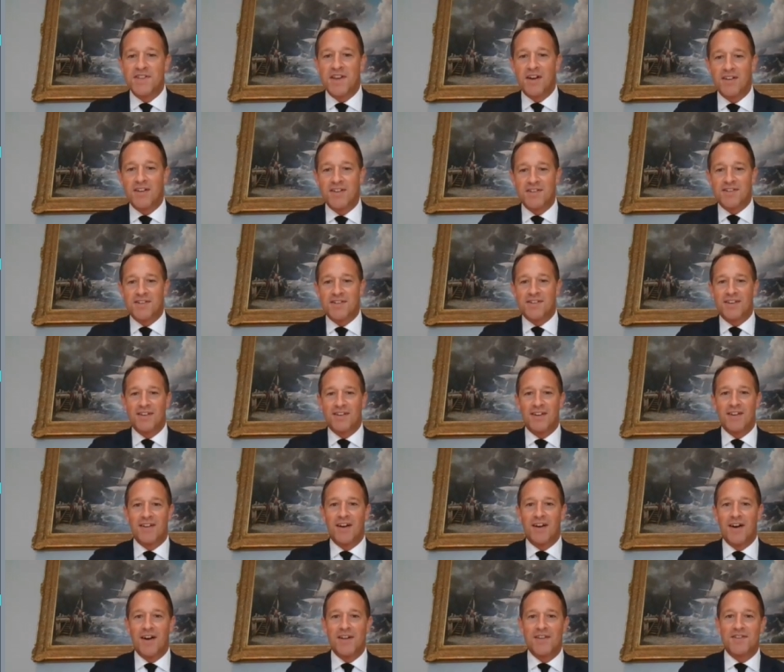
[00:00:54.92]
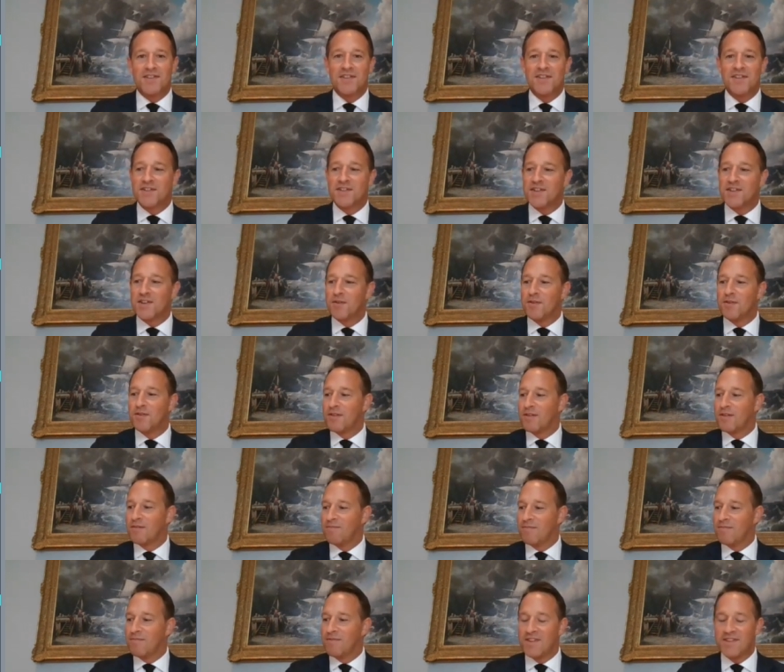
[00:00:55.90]
answer to
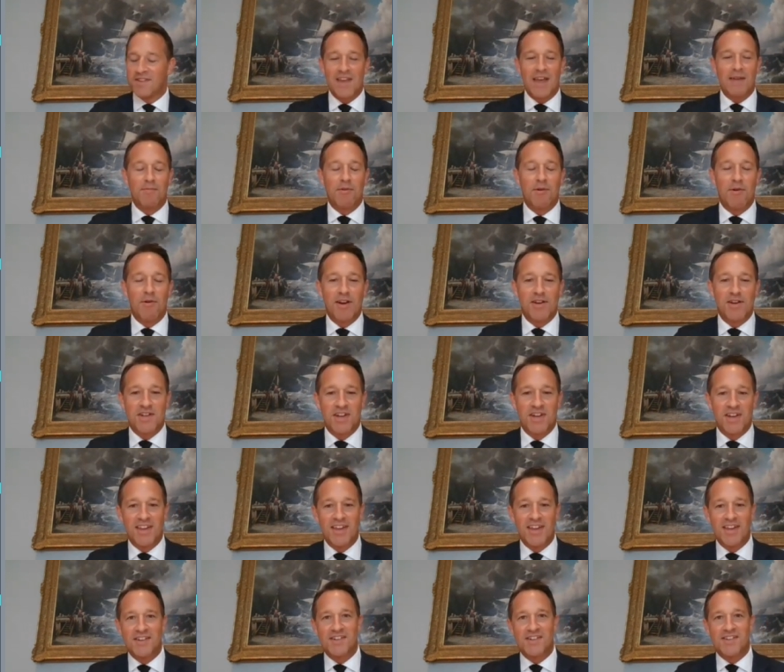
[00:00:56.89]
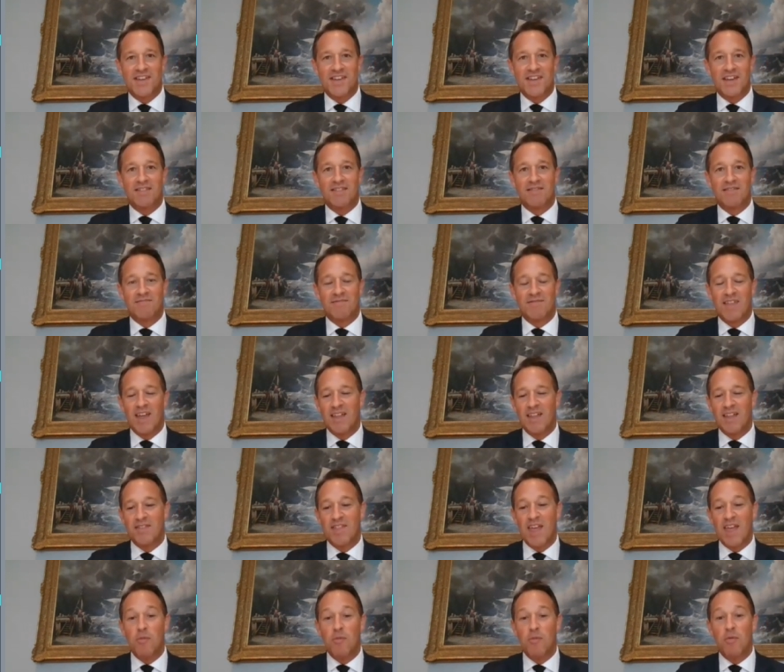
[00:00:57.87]
the same question. He just said
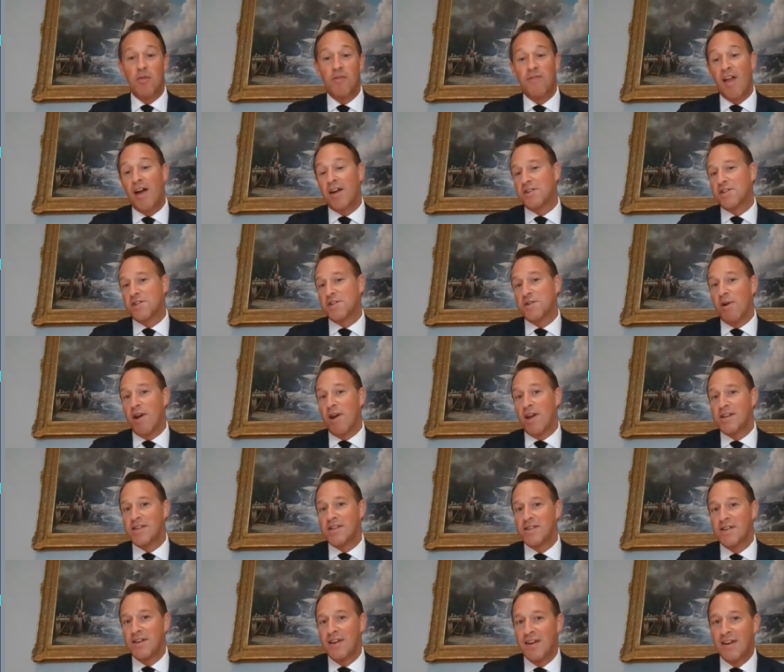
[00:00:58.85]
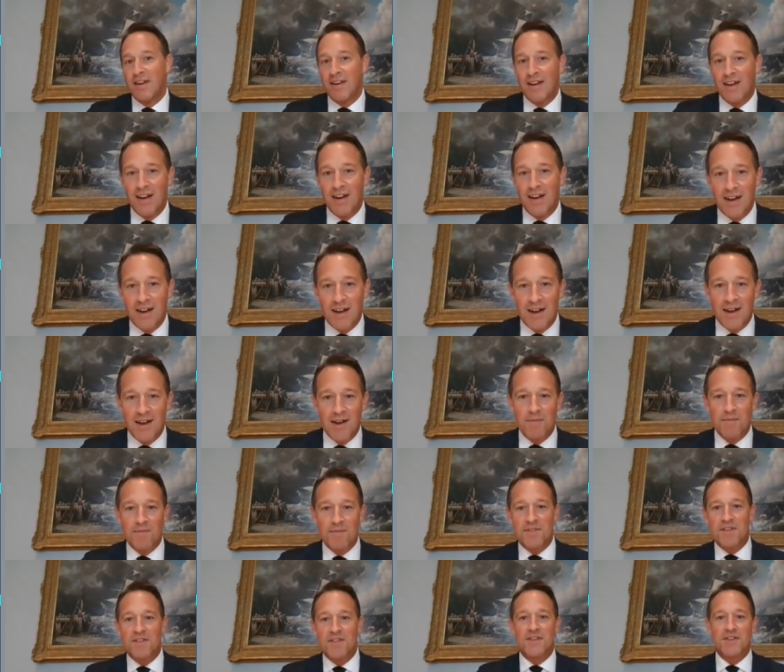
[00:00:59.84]
that they will fluctuate.
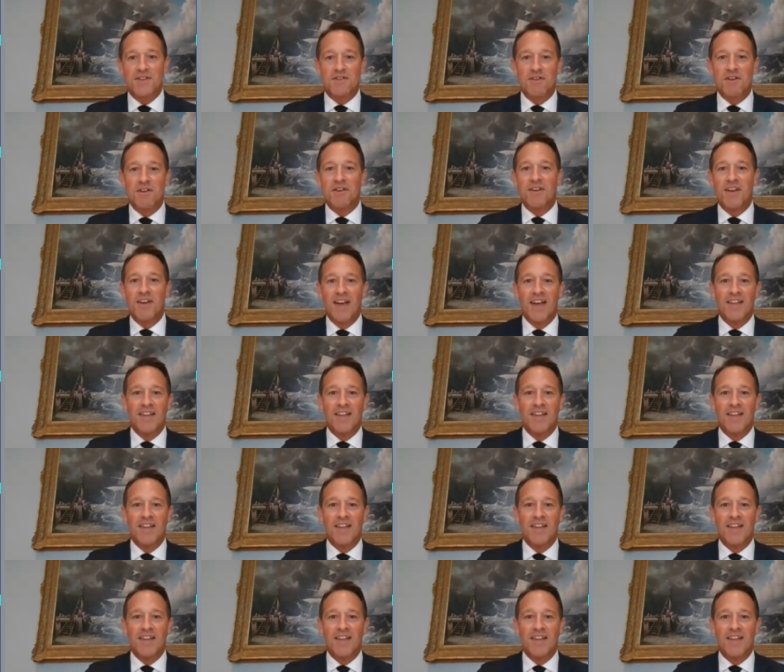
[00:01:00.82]
The